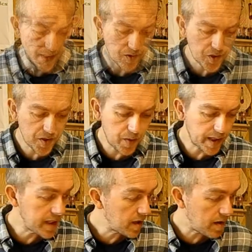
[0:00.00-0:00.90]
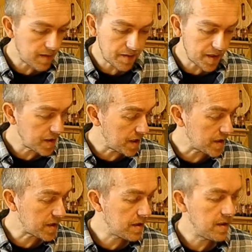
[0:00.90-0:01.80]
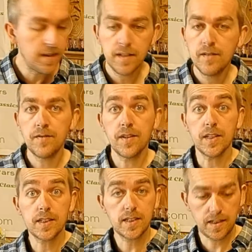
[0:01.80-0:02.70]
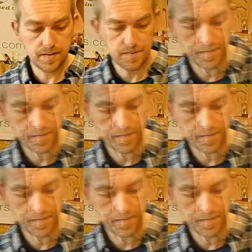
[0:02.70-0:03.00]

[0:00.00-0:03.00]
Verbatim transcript: I think I'll just quickly carve out the nut first.